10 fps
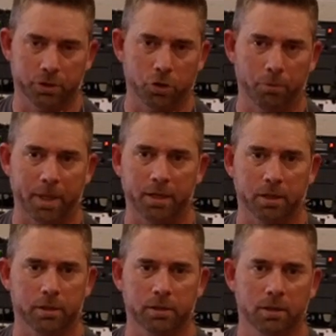You go back
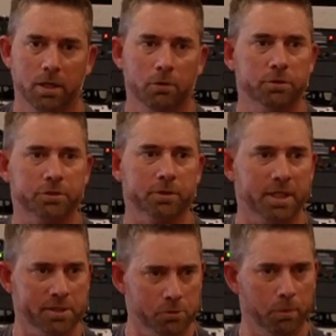and well, so
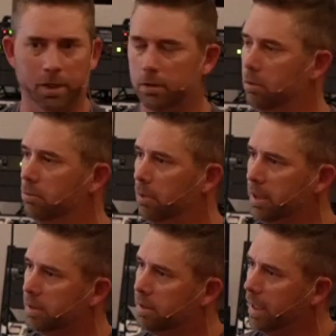guess what?
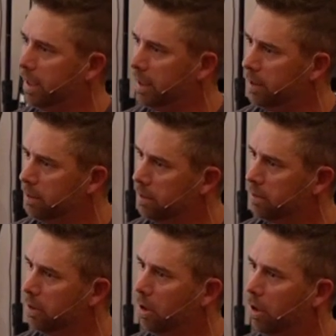What day
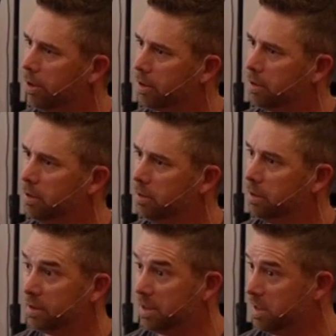the ark?
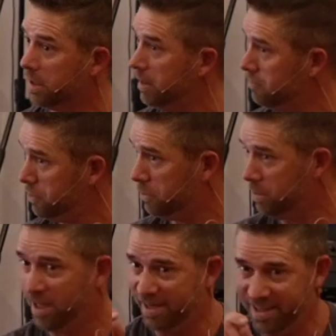Because it gives you
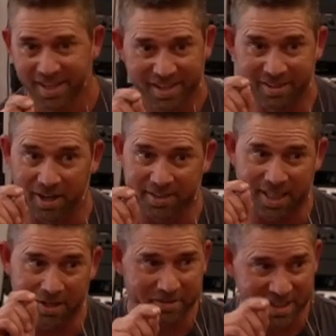the God
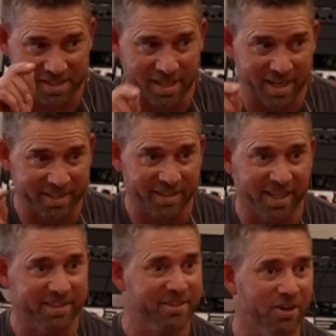gave the exact
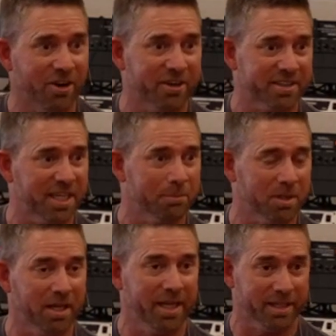date the ark came to
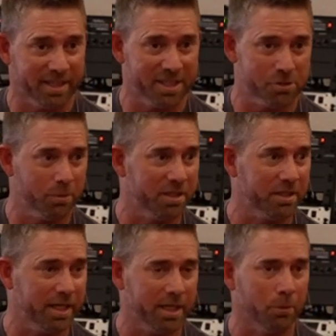land. Guess what
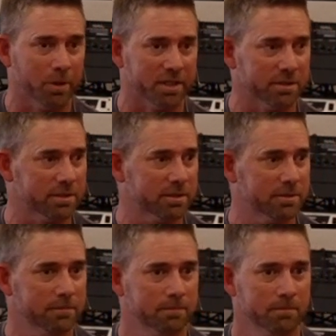day it was?
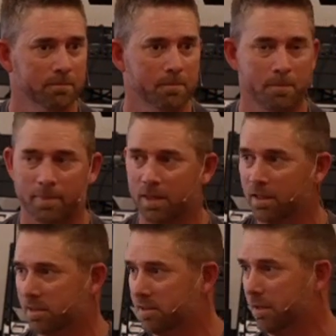
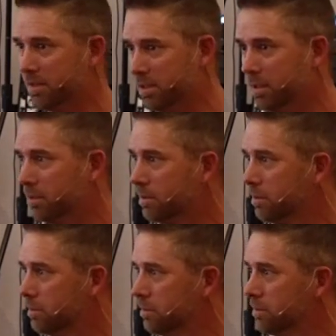The 17th,
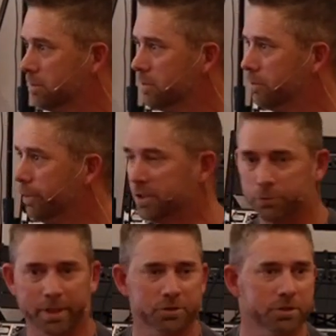
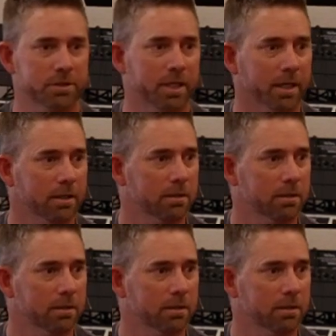Resurrection Day.